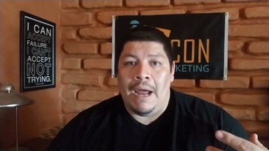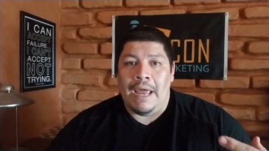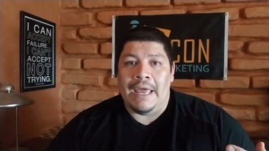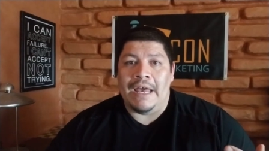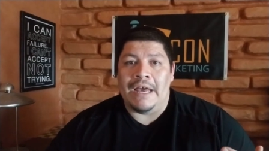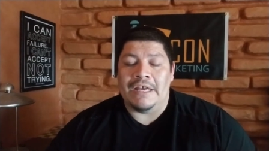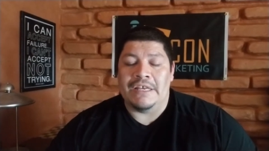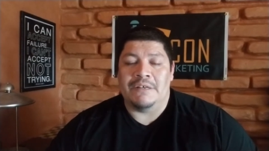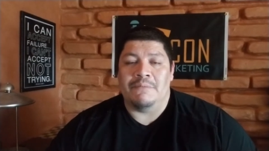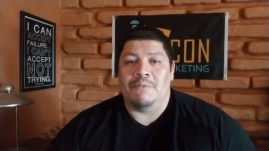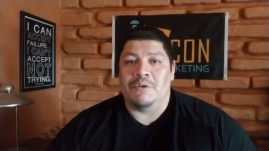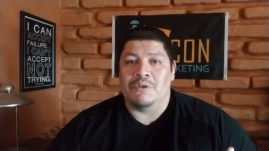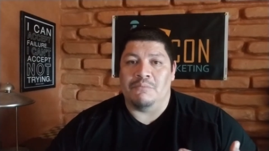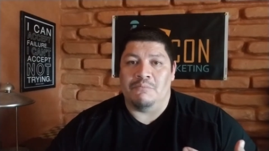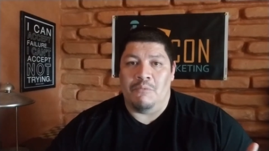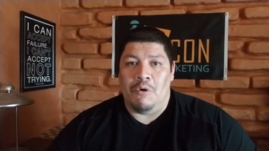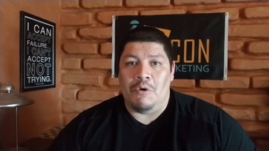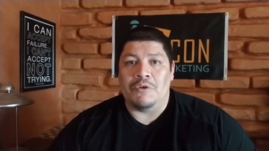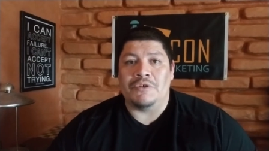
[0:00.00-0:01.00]
customers
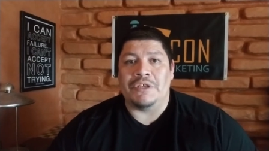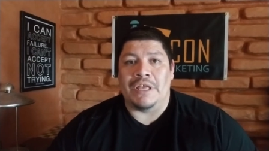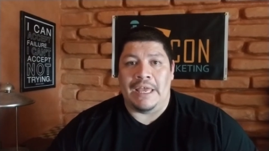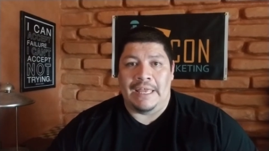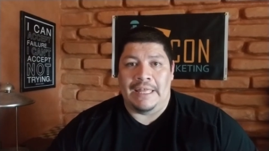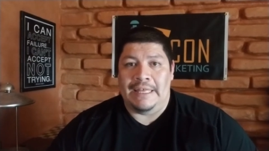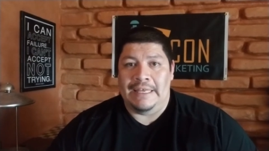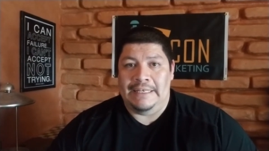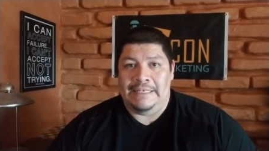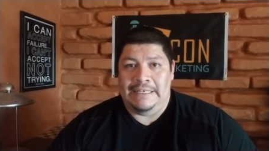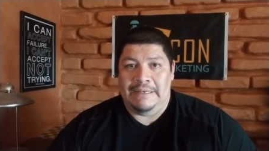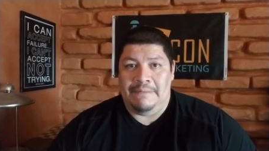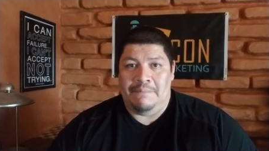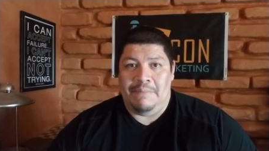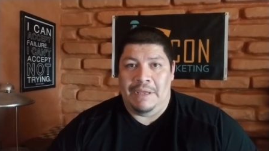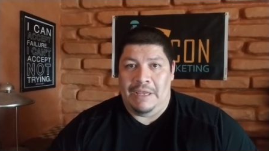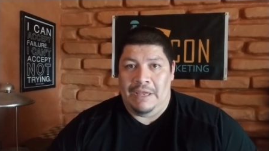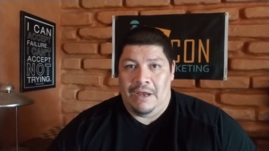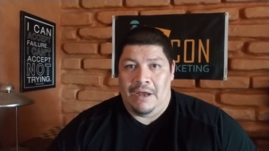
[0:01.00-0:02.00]
most likely to
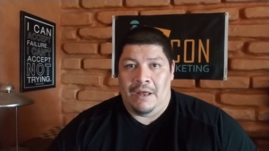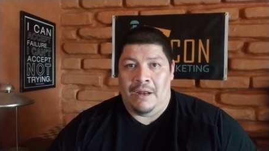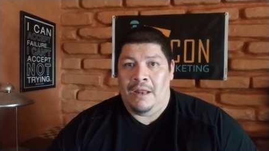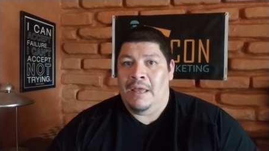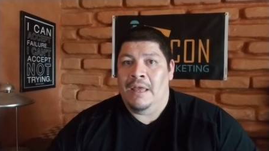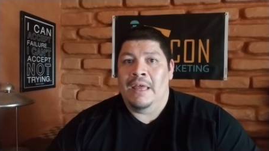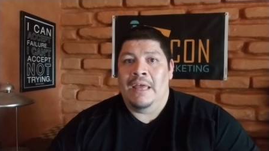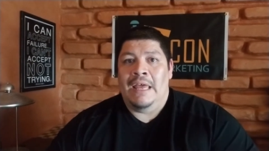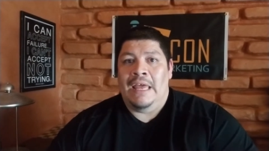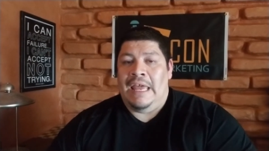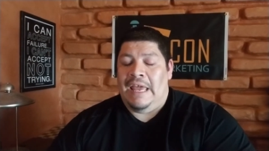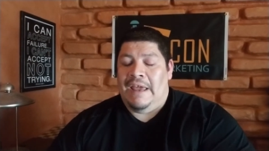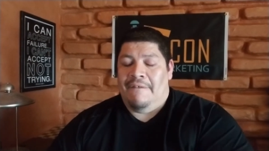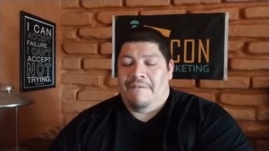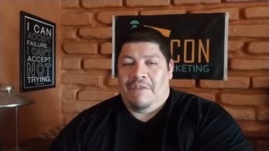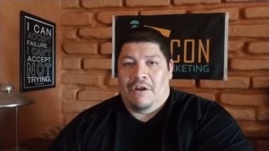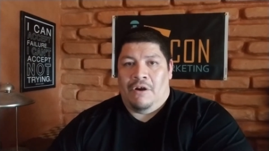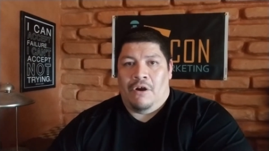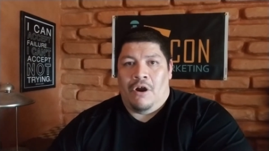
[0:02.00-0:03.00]
be on?
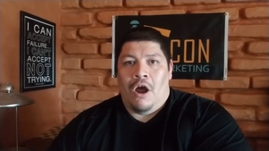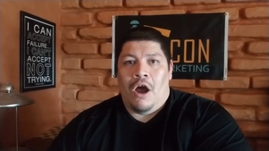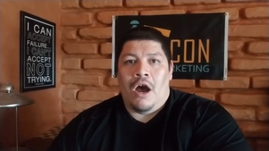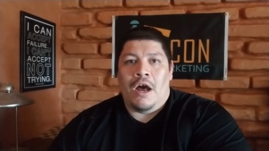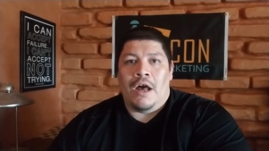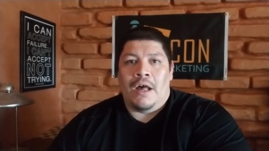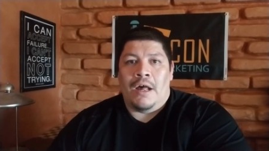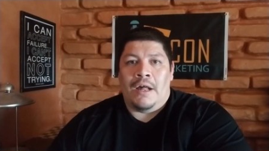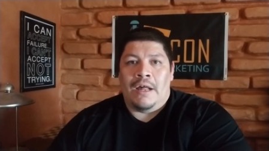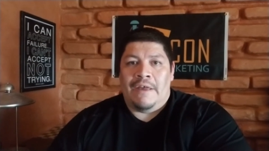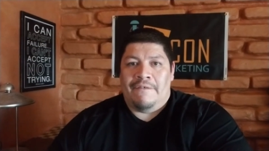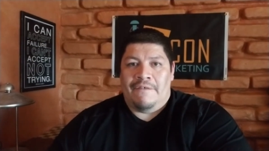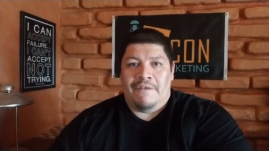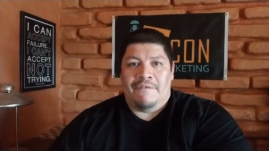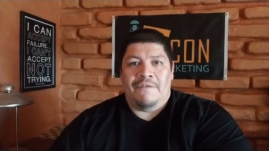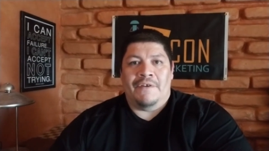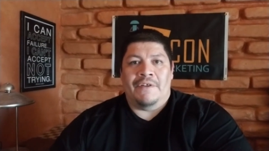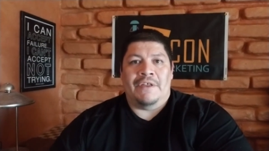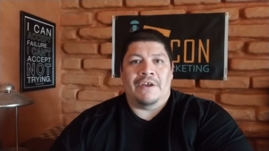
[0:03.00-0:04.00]
If you
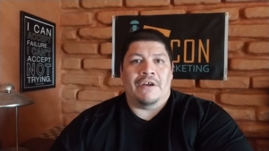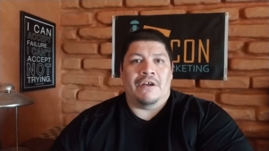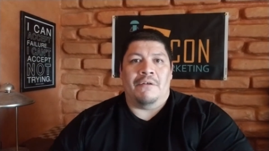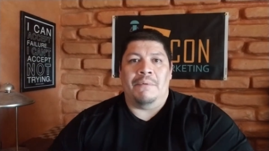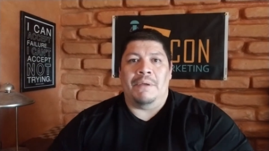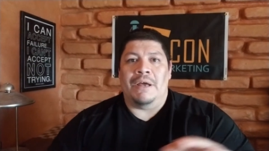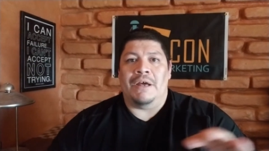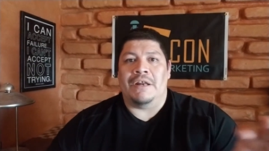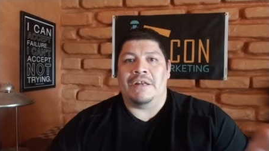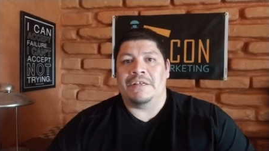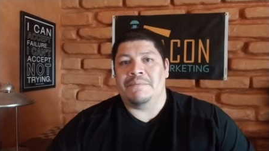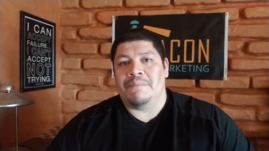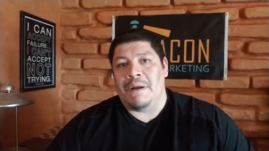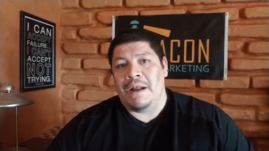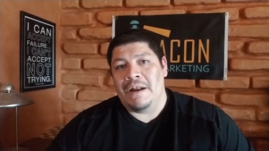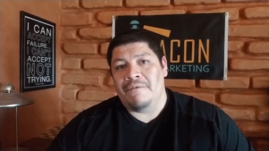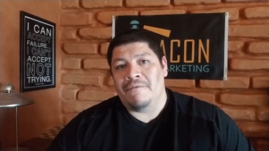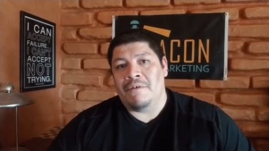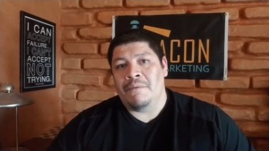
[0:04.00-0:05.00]
feel they're going to be on a
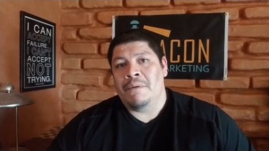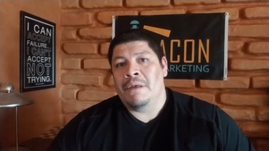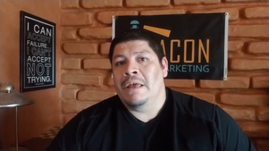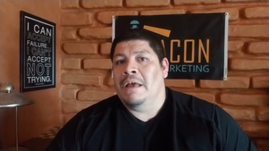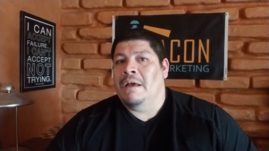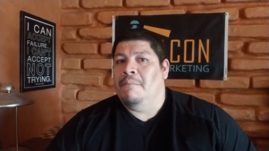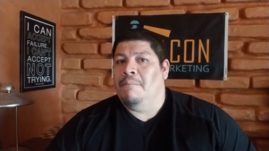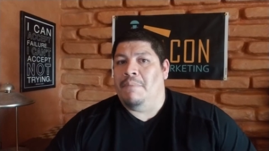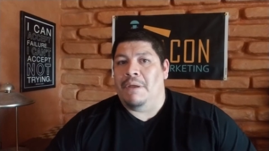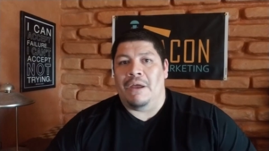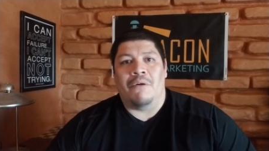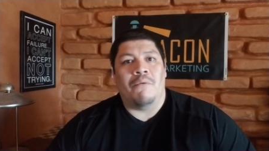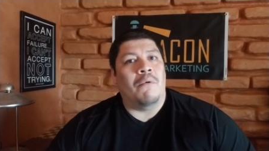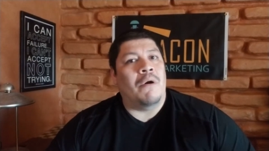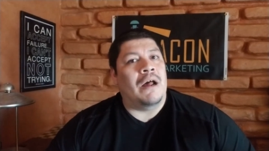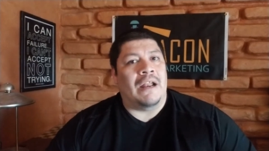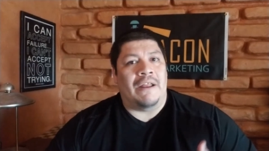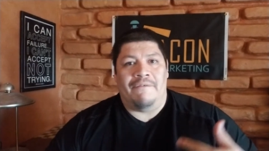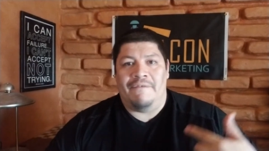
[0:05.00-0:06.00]
spread of them, pick
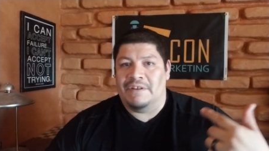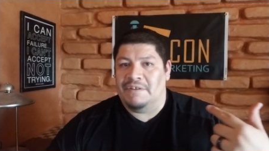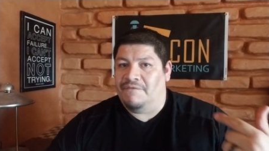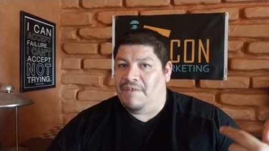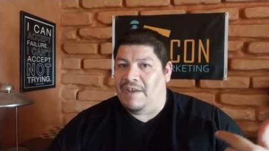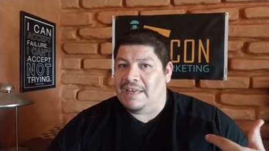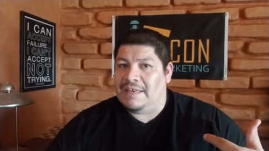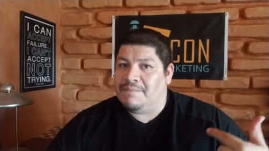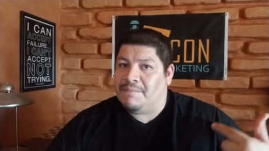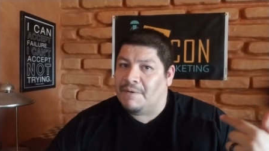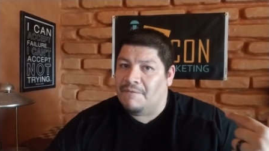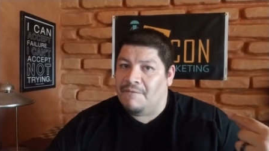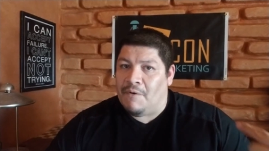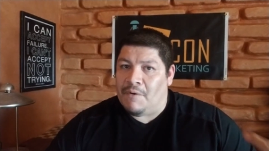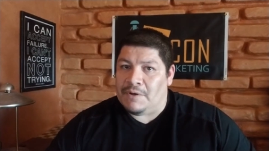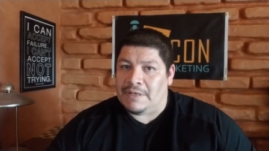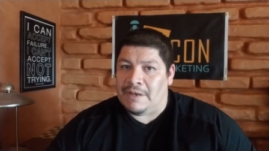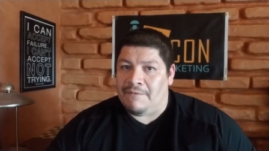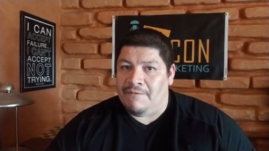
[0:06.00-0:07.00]
one. If it's Facebook,
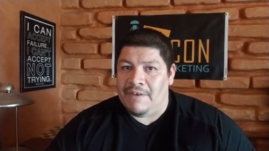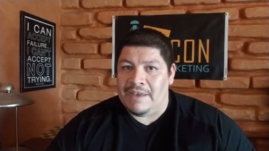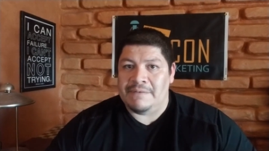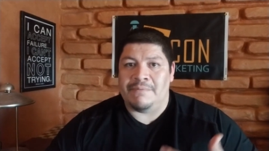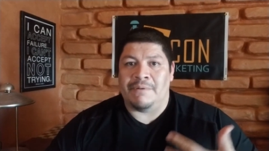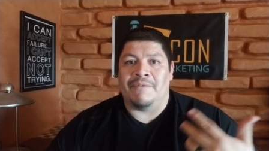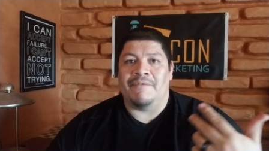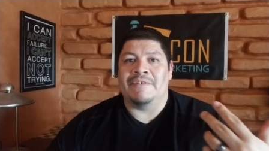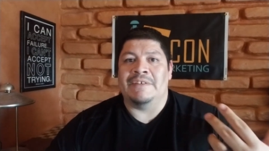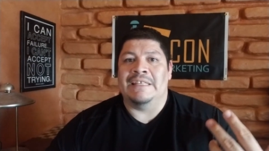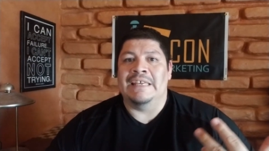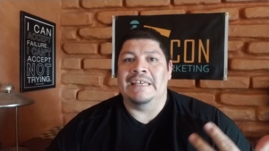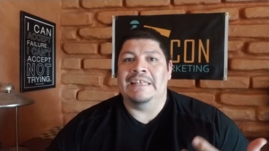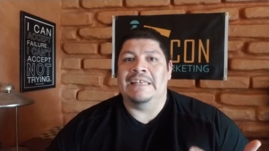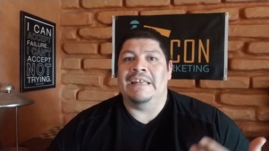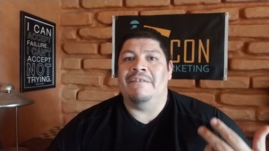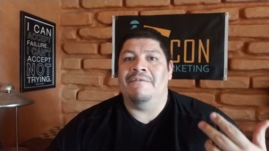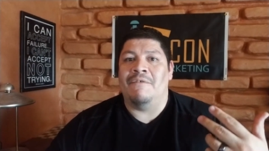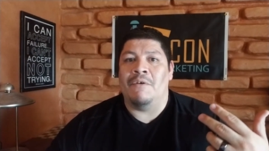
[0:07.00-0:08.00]
focus on Facebook. If it's
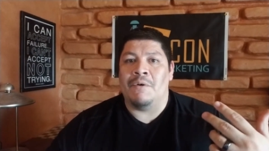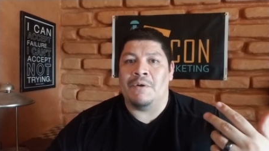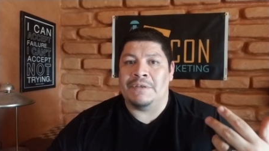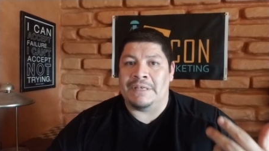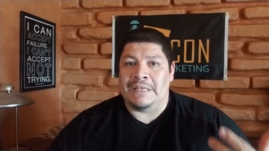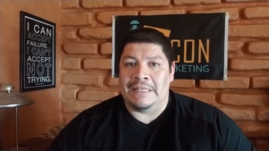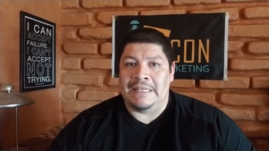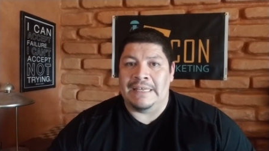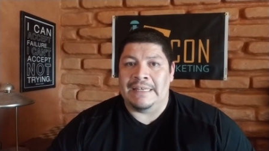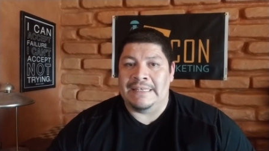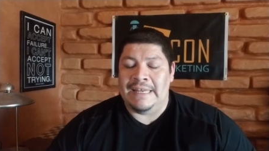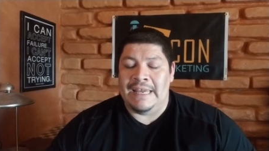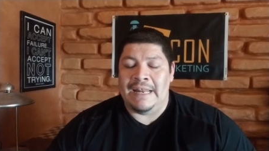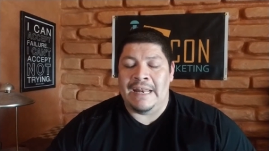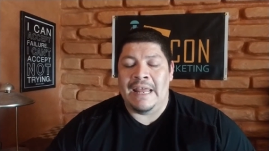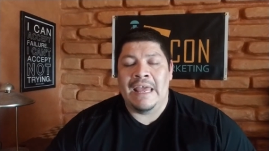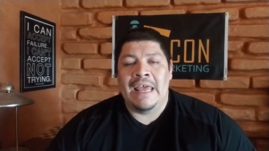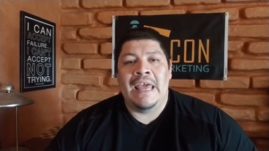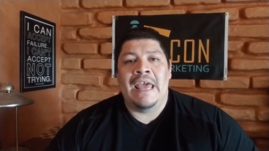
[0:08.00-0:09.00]
LinkedIn, focus on
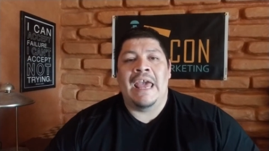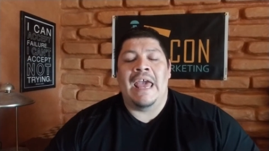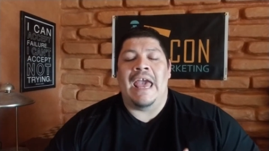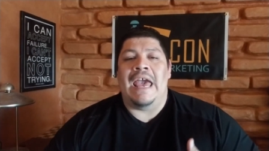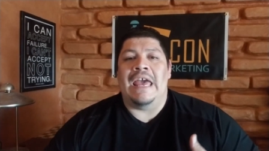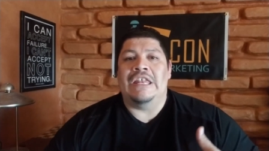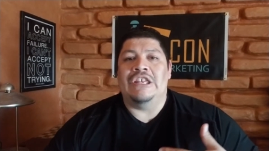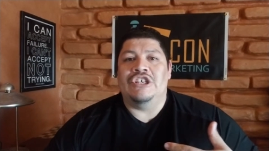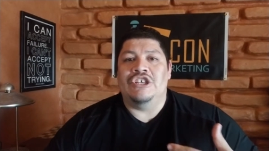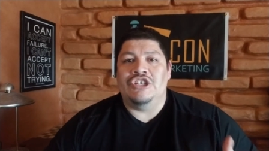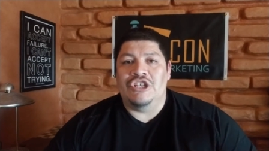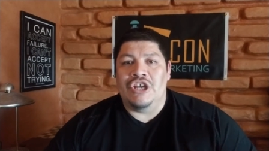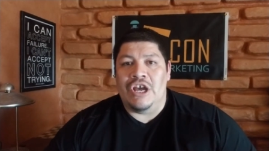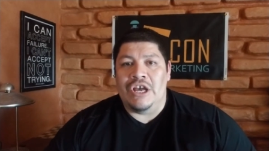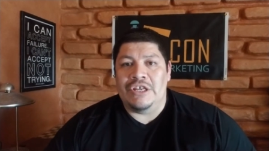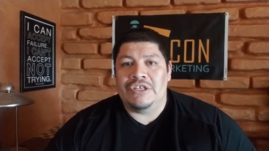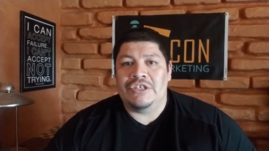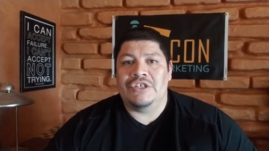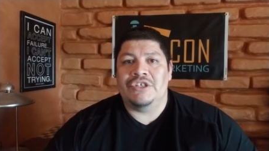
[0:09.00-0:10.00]
LinkedIn, and
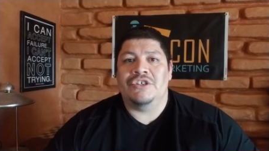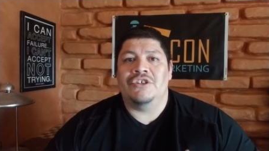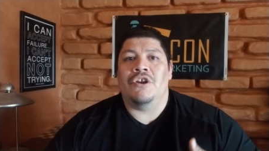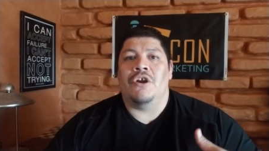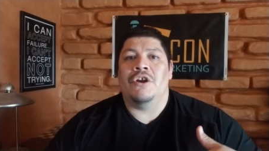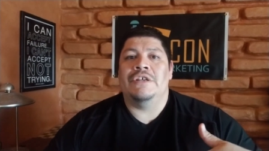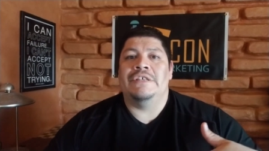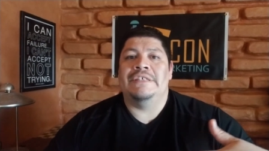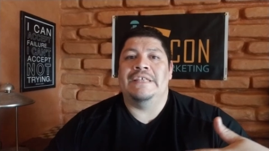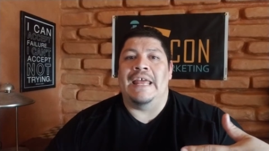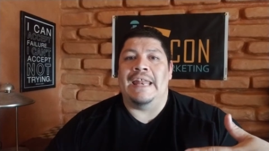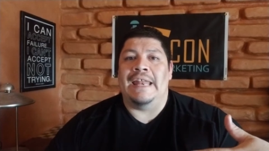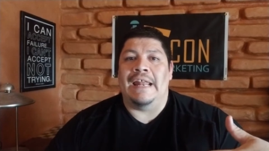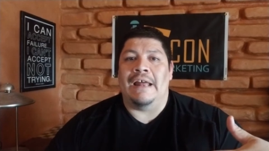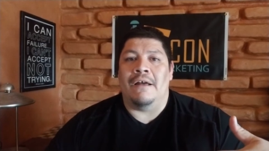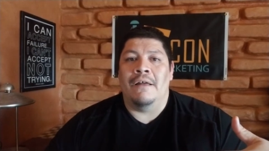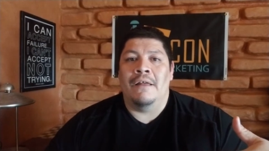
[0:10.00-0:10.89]
just start sending out